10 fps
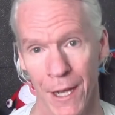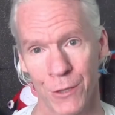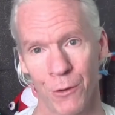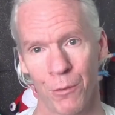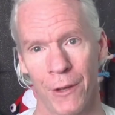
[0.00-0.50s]

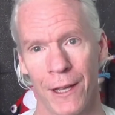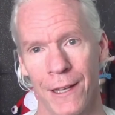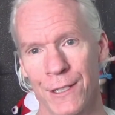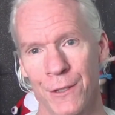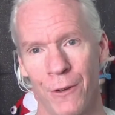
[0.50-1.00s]
actual play.
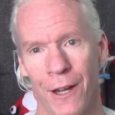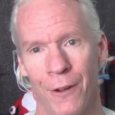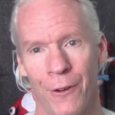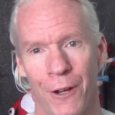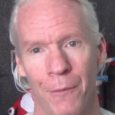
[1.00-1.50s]
That's the one I
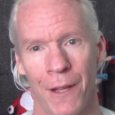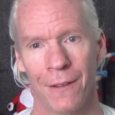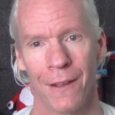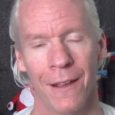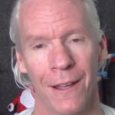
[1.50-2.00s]
would
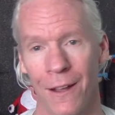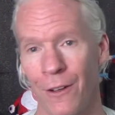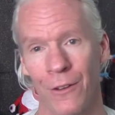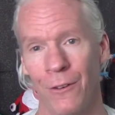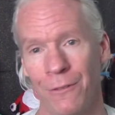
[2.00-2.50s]
recommend.
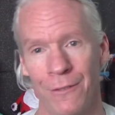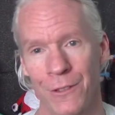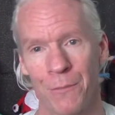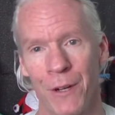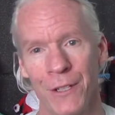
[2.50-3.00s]
Although
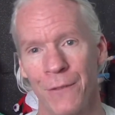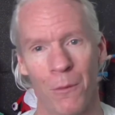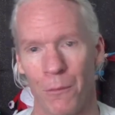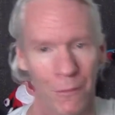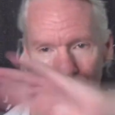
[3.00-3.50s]
there's a bunch of
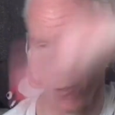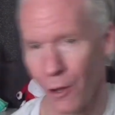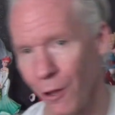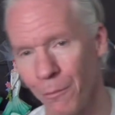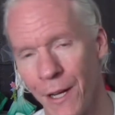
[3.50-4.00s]
them.
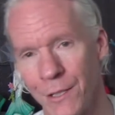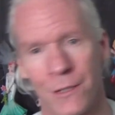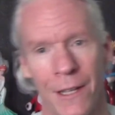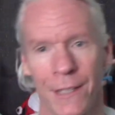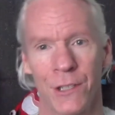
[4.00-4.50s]
Oh, a
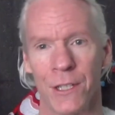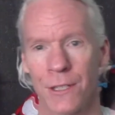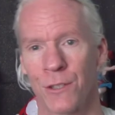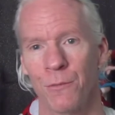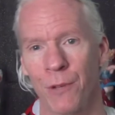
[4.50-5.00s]
bunch. Like She's
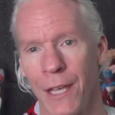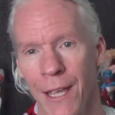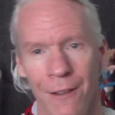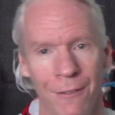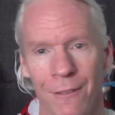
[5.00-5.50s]
a Super
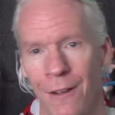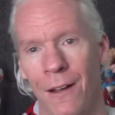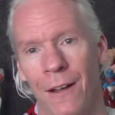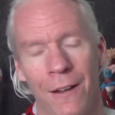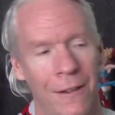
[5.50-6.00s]
Geek.
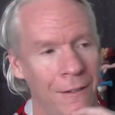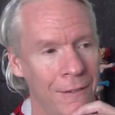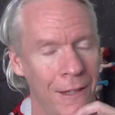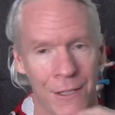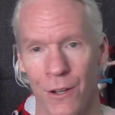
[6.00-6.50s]

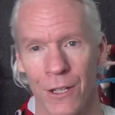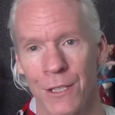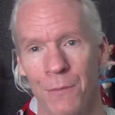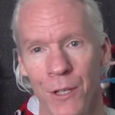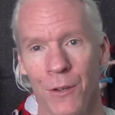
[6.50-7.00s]
That's
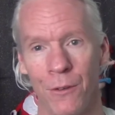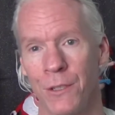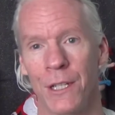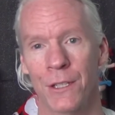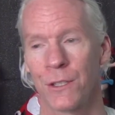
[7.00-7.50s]
awesome too.
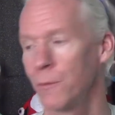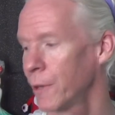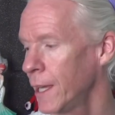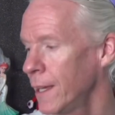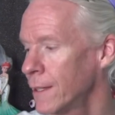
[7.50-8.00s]
She's a
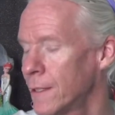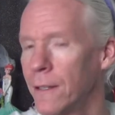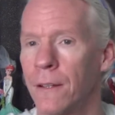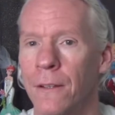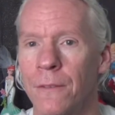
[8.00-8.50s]
Super Geek is
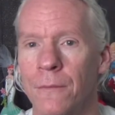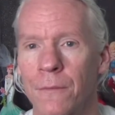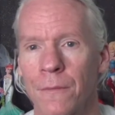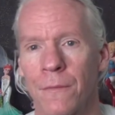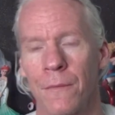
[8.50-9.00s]
a
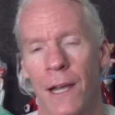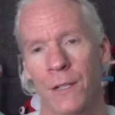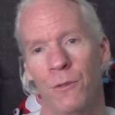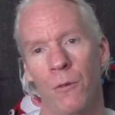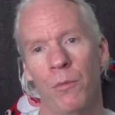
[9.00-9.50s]

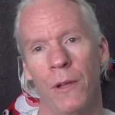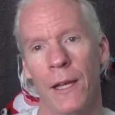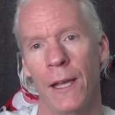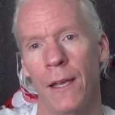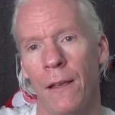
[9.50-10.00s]
actual
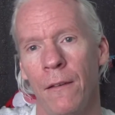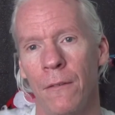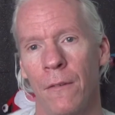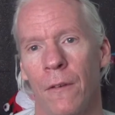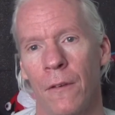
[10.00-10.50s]
play
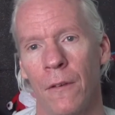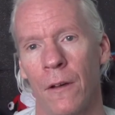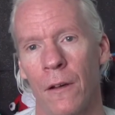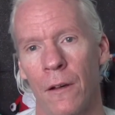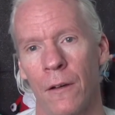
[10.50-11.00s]

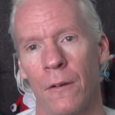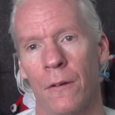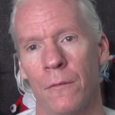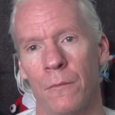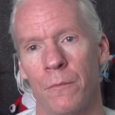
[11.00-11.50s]

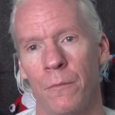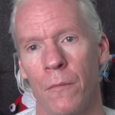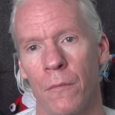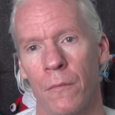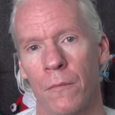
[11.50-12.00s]

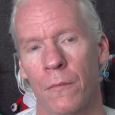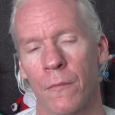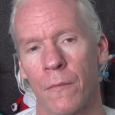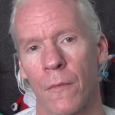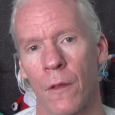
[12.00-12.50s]

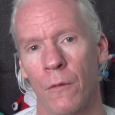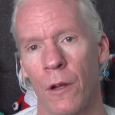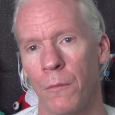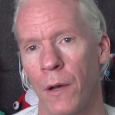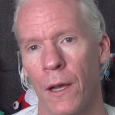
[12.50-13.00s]

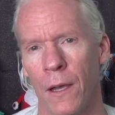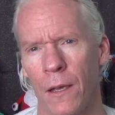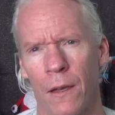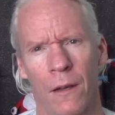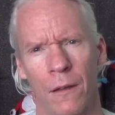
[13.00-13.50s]
run
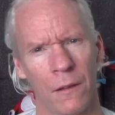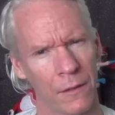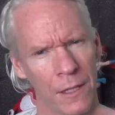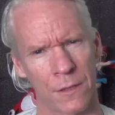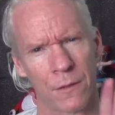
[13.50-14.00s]
by, at
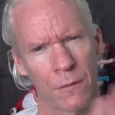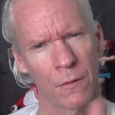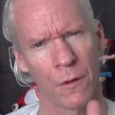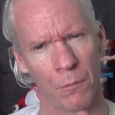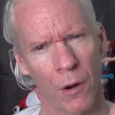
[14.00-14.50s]
least
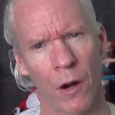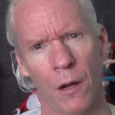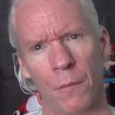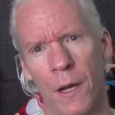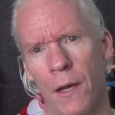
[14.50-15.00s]
in
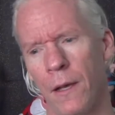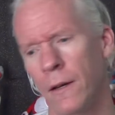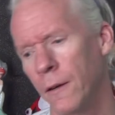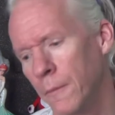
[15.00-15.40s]
part by